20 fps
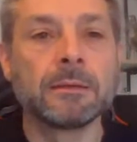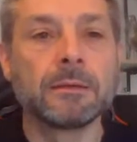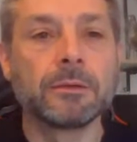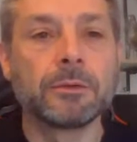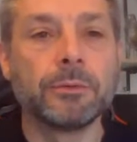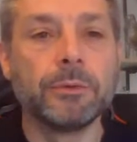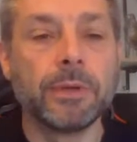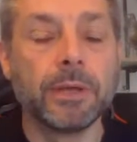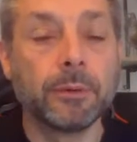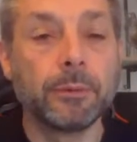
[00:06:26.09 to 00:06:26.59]

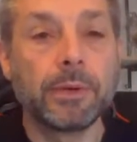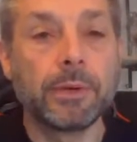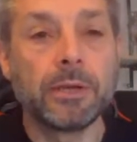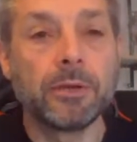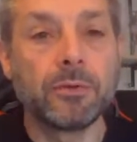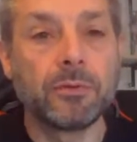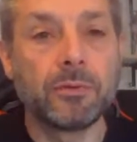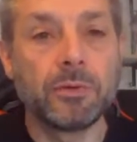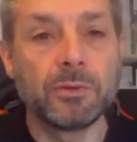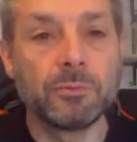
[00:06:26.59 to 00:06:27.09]
knowing who
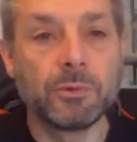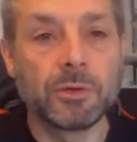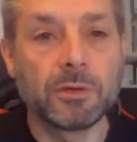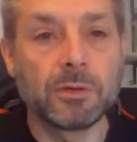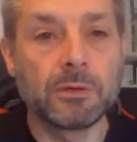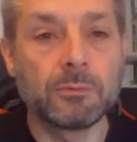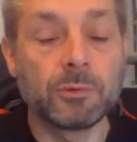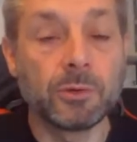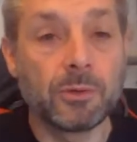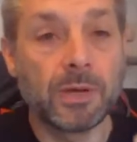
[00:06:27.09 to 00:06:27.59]
you are,
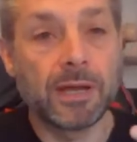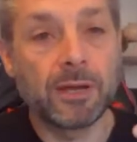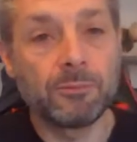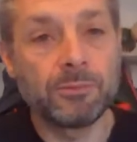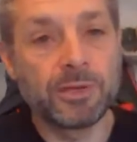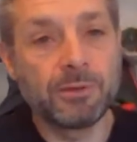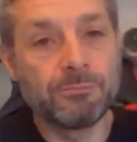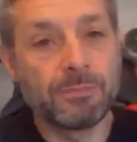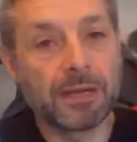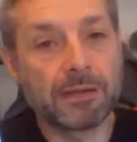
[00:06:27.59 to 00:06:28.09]
will help you
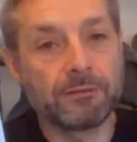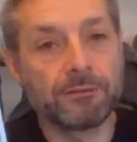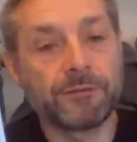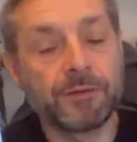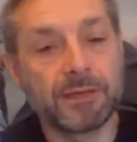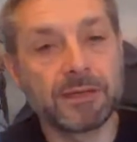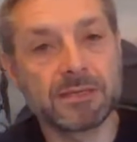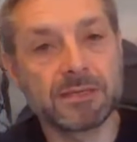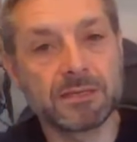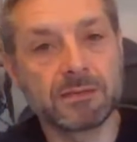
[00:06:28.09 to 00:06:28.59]

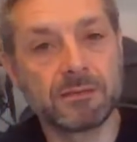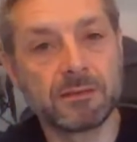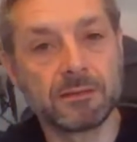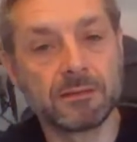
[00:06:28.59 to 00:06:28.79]
manifest